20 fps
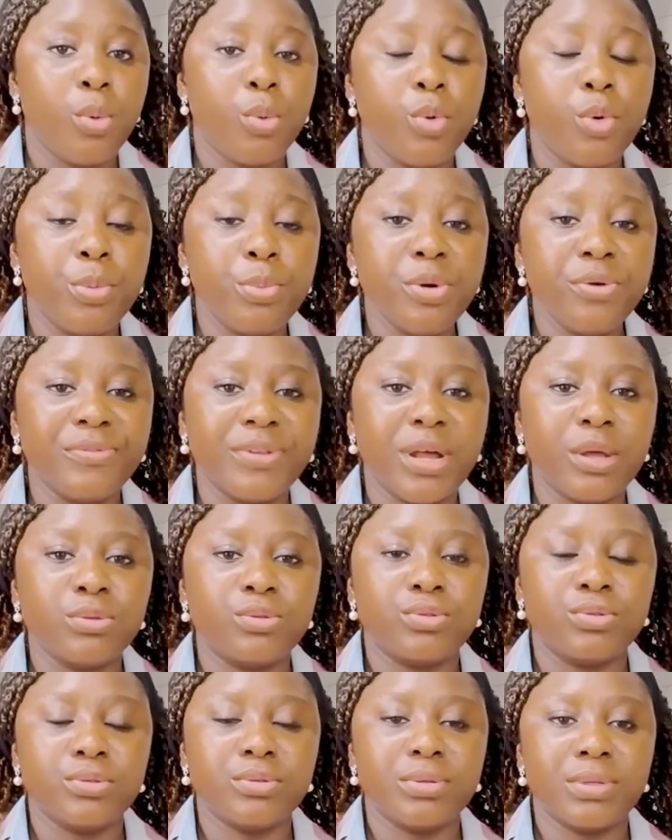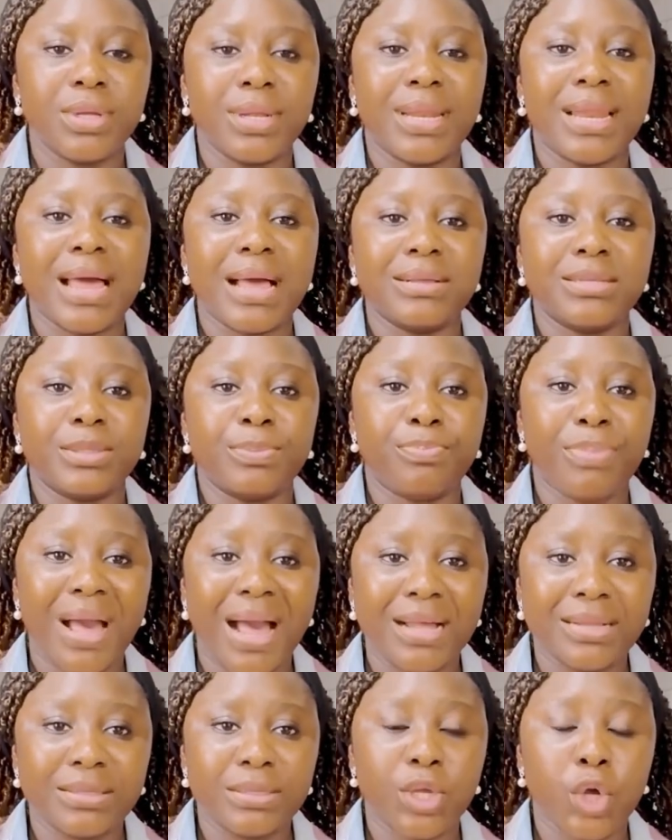We'll move now to the last
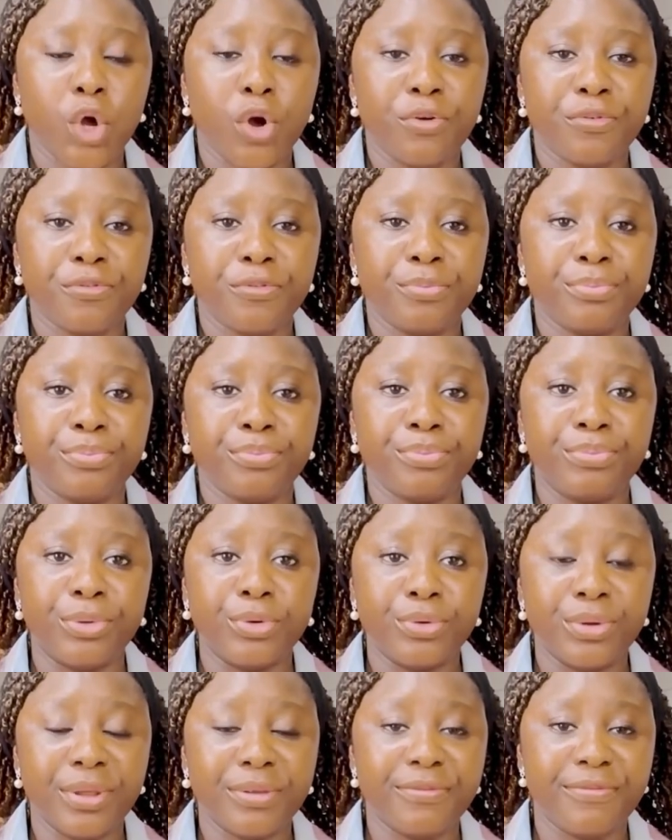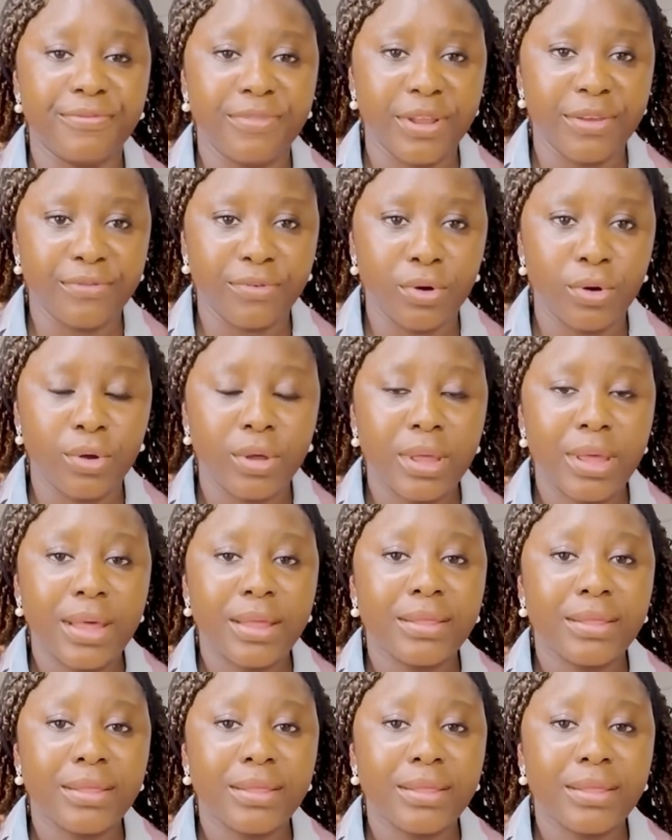part of building flavor.